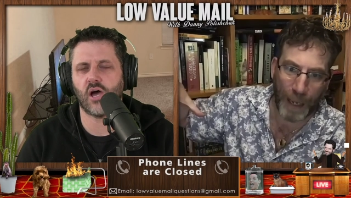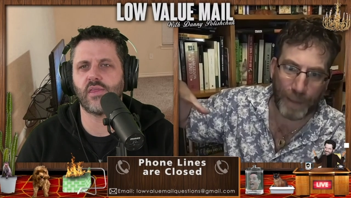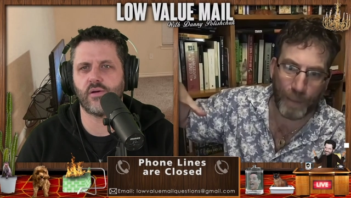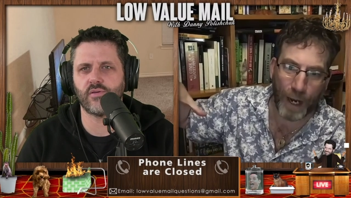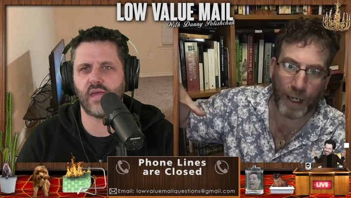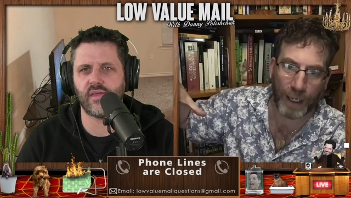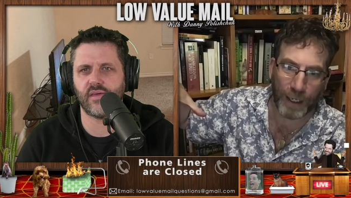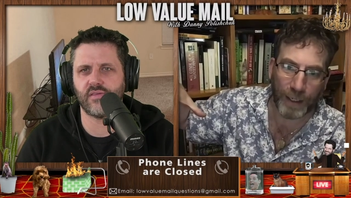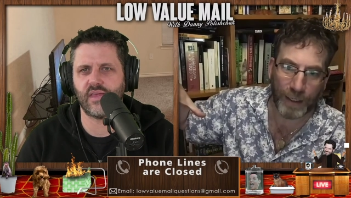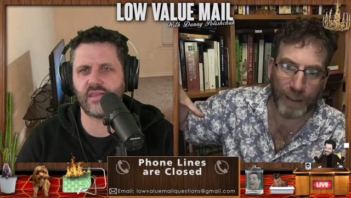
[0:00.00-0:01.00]
Speaker 1: though.
Speaker 2: Yeah, they,
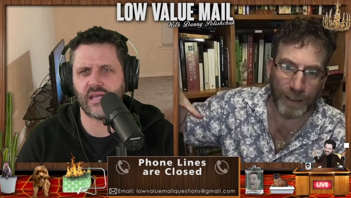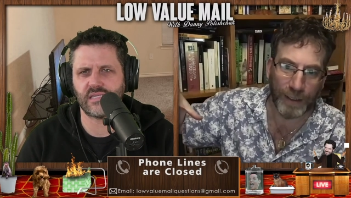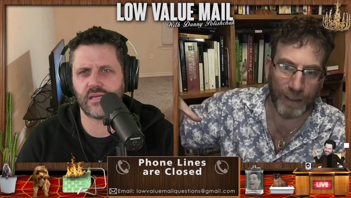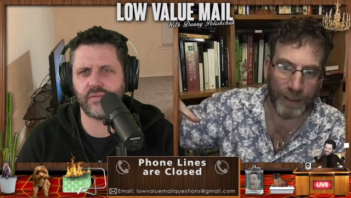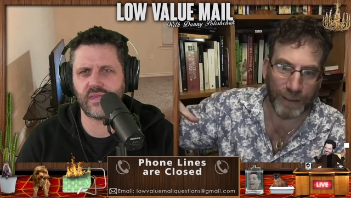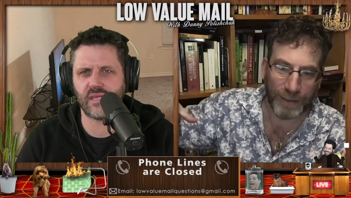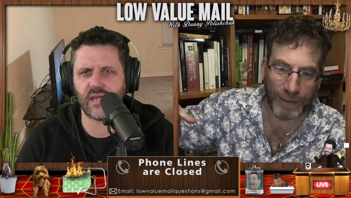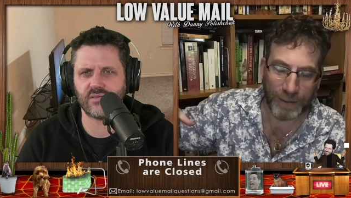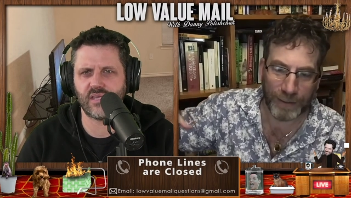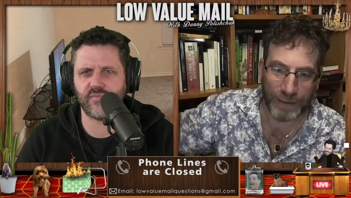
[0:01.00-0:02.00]
that, that's like a big thing now.
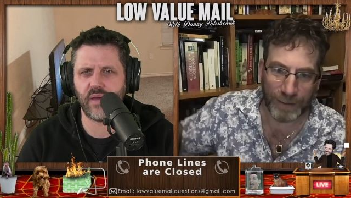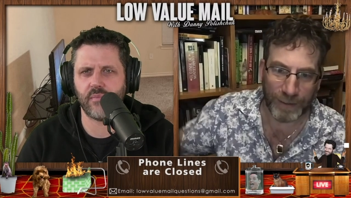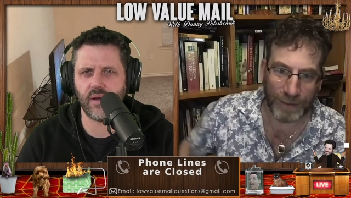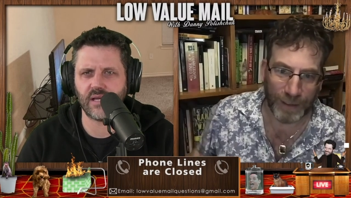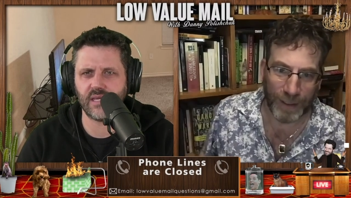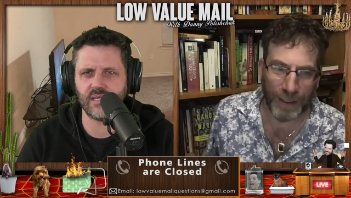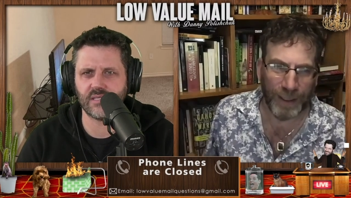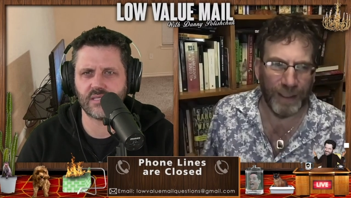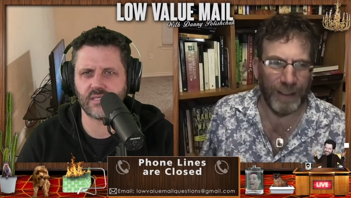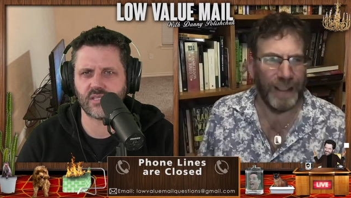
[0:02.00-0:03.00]
Is they have pet
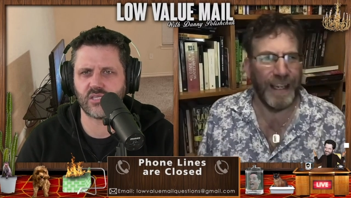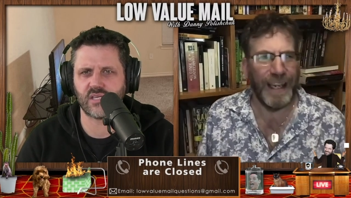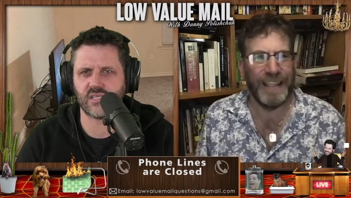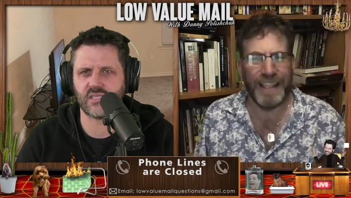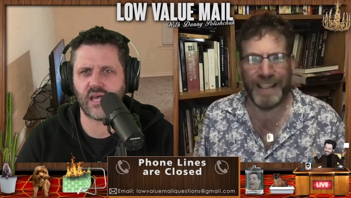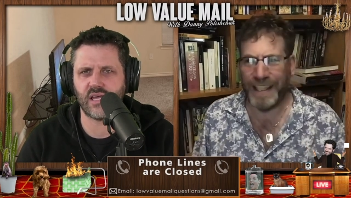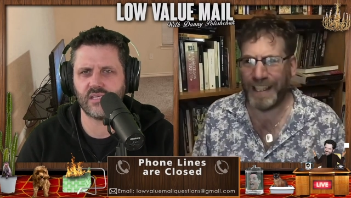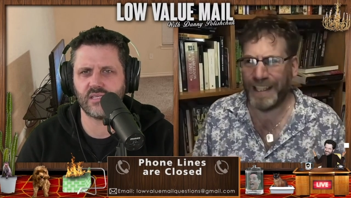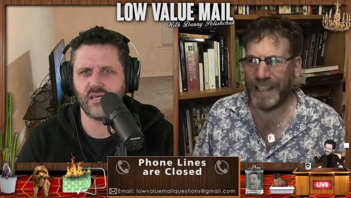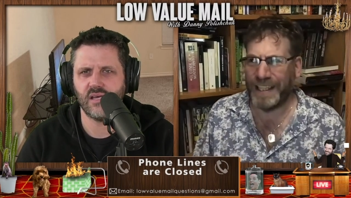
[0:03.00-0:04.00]
monkeys? That's just like a
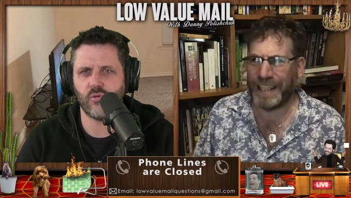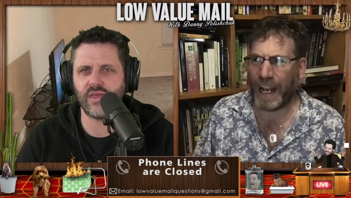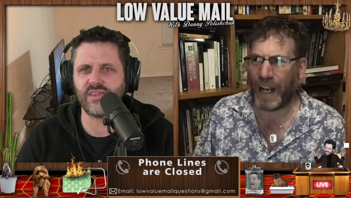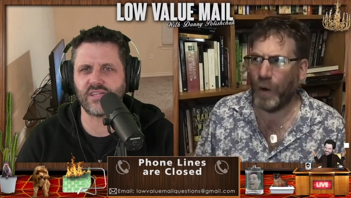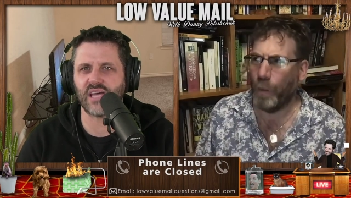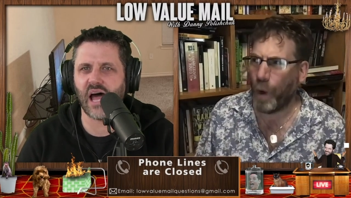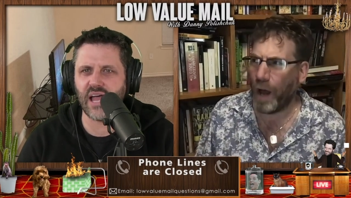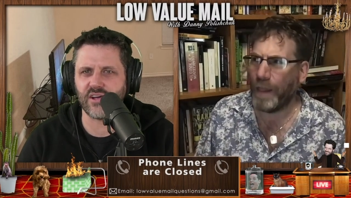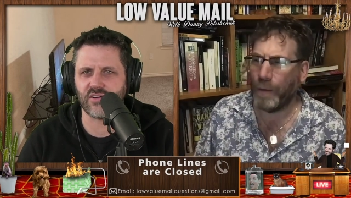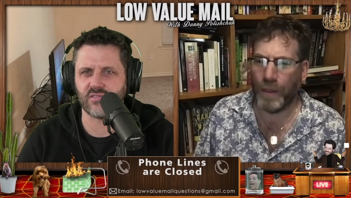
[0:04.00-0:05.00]
status. they had the
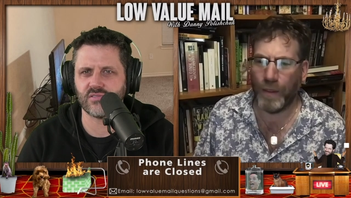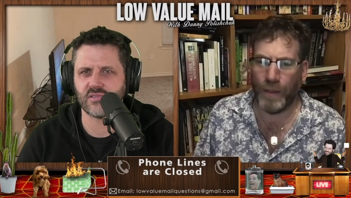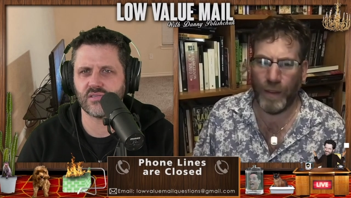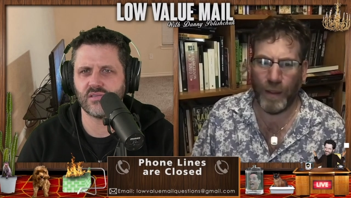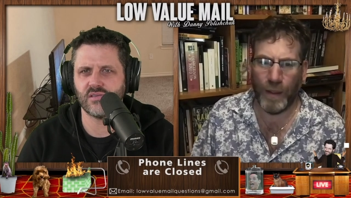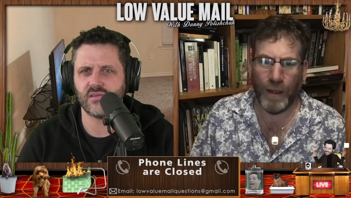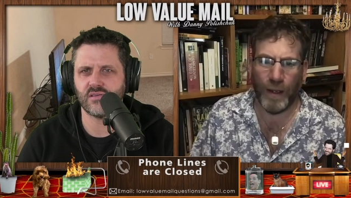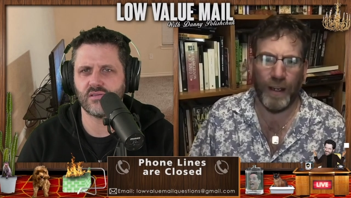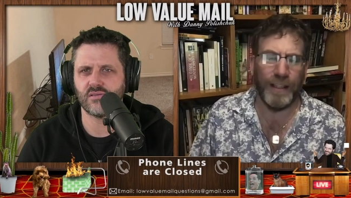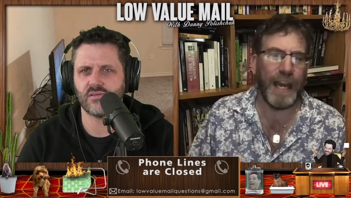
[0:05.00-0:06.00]
tigers.
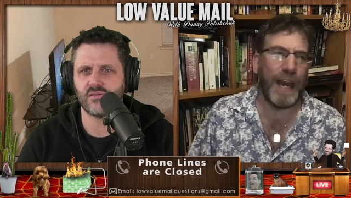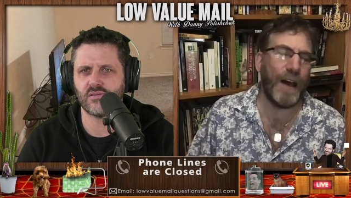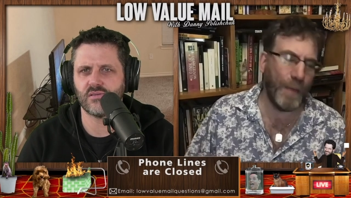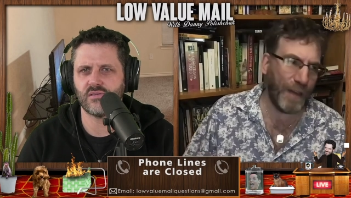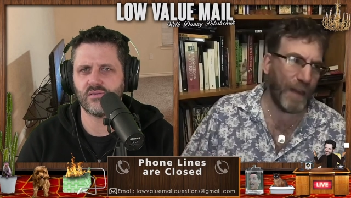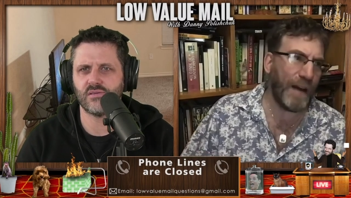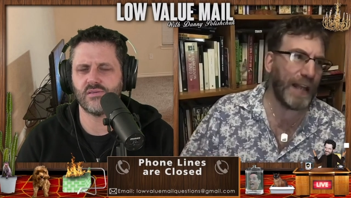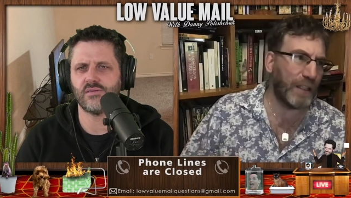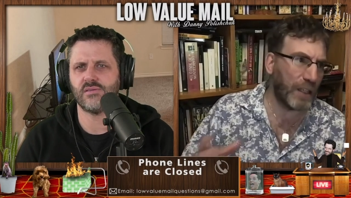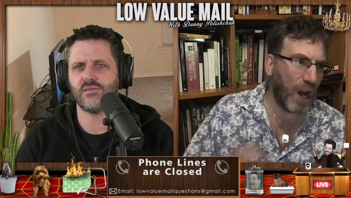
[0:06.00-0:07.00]
Speaker 1: Yeah, I mean they, have
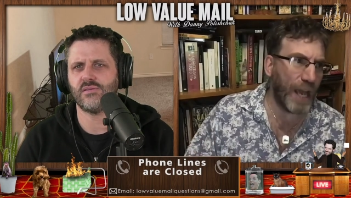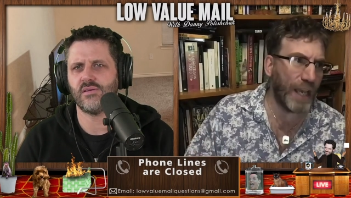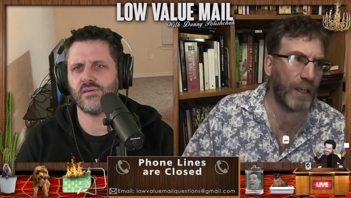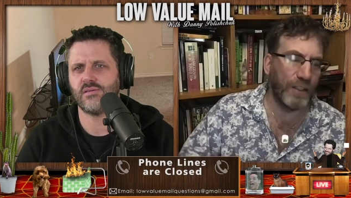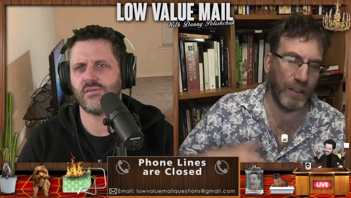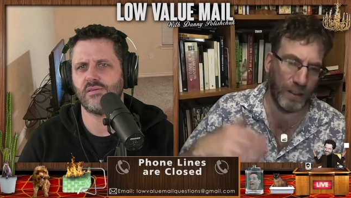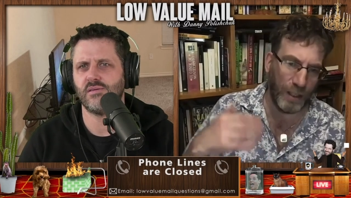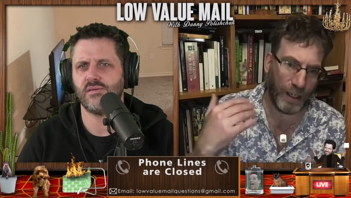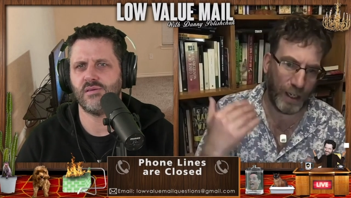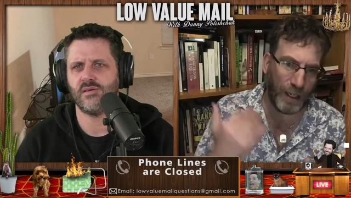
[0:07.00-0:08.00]
had tigers and,
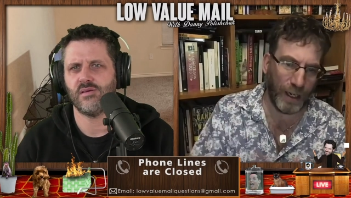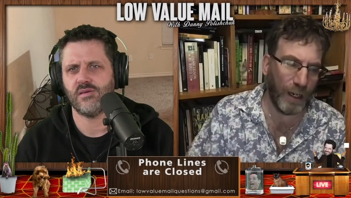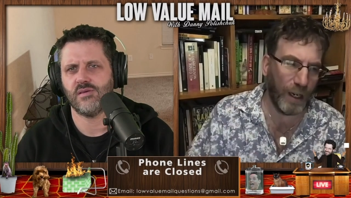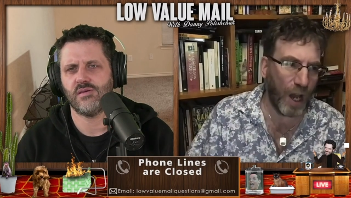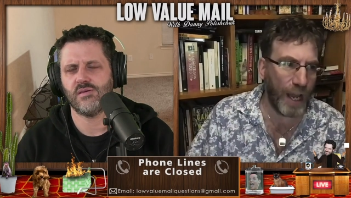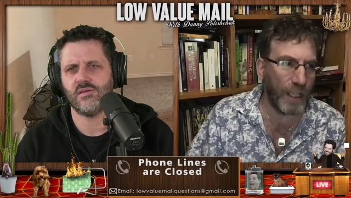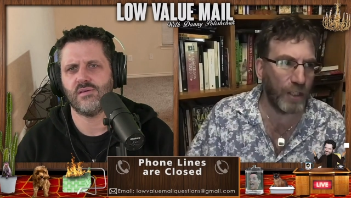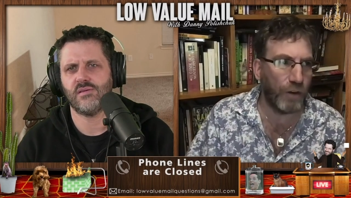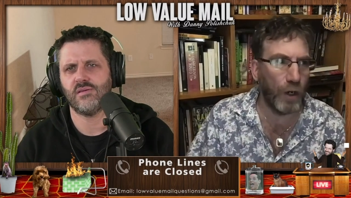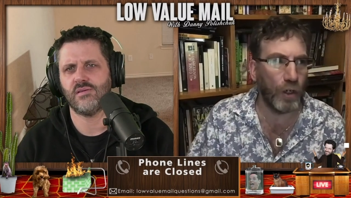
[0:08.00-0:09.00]
and, and, lions
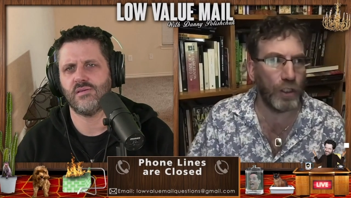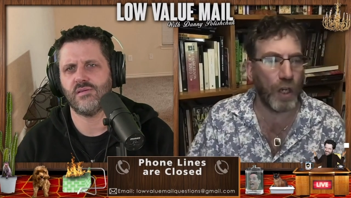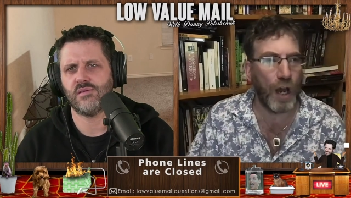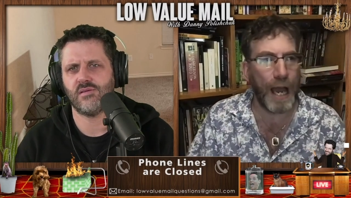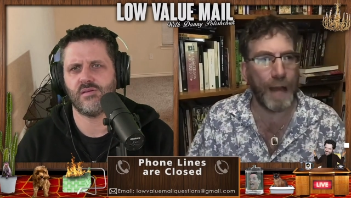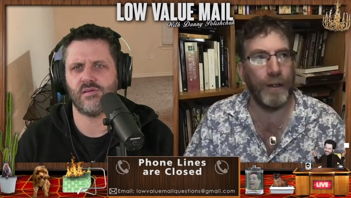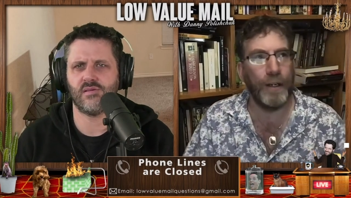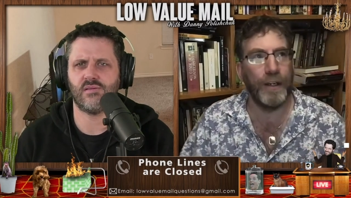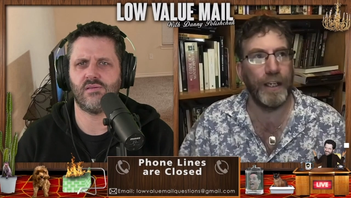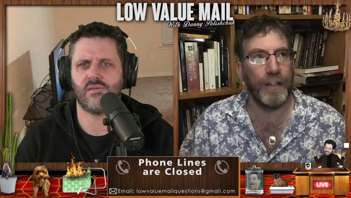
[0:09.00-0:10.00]
for a long time,
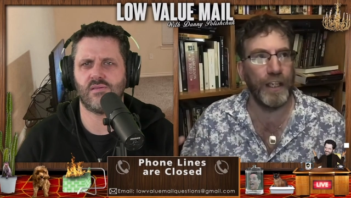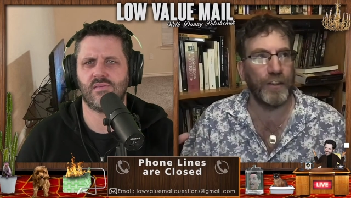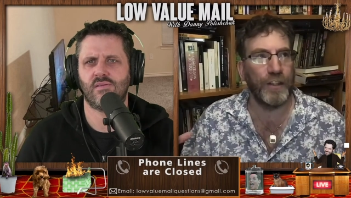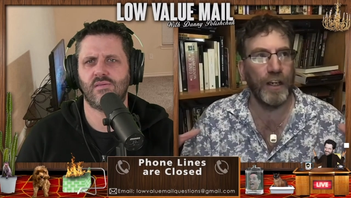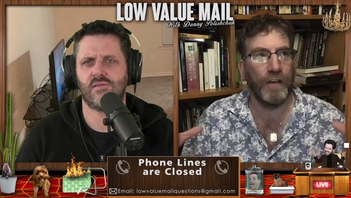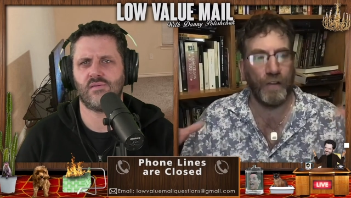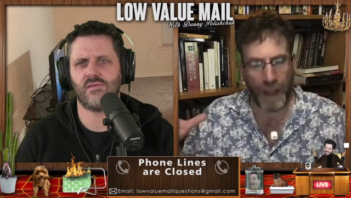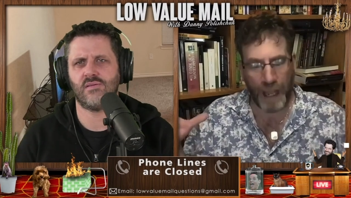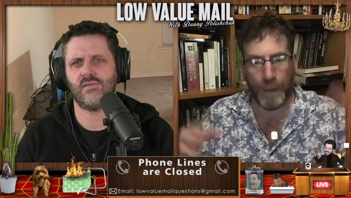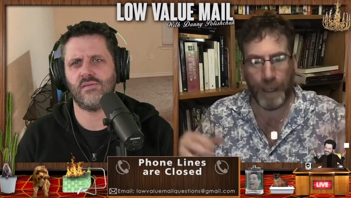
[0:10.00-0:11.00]
and these
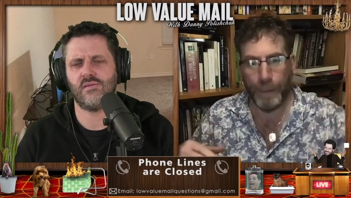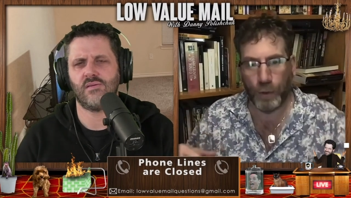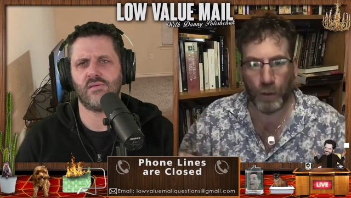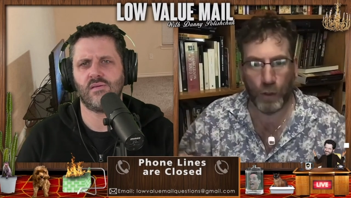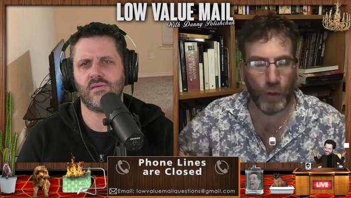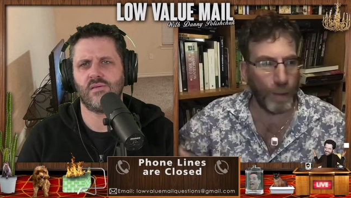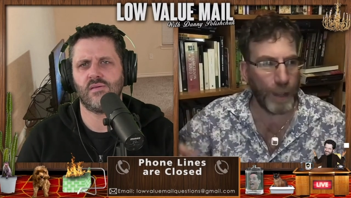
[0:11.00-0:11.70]
fed people to them and